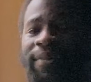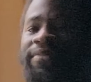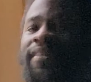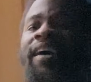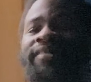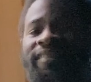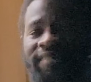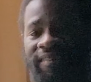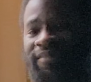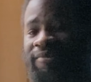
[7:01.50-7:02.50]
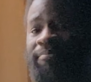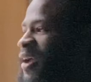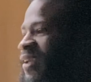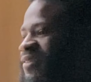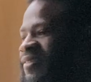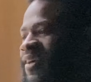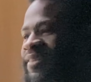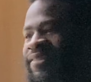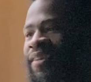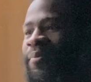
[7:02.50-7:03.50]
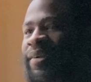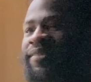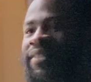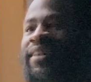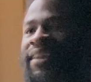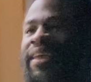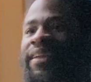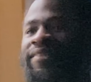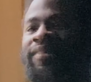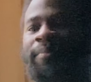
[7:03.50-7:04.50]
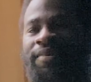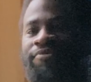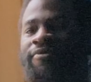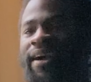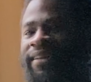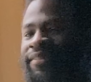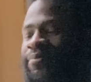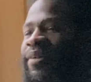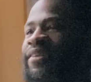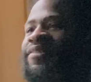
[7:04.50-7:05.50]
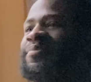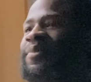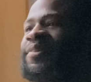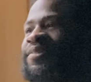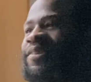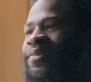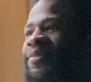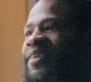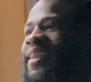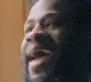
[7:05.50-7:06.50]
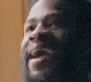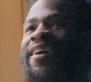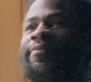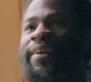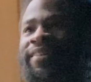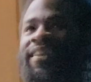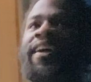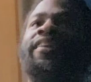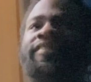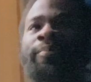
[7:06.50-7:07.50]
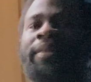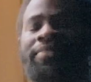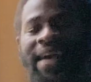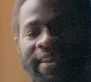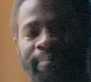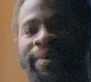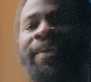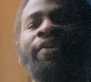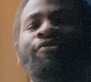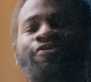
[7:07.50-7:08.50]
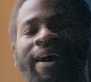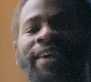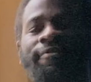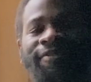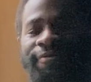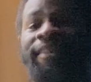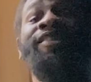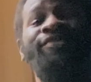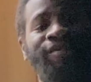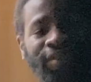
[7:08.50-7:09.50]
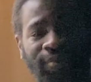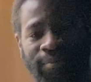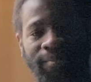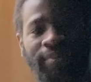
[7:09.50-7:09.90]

with narcissism. It's not so much the need to be right, but it's more so the lack of acknowledgement that being right fulfills you.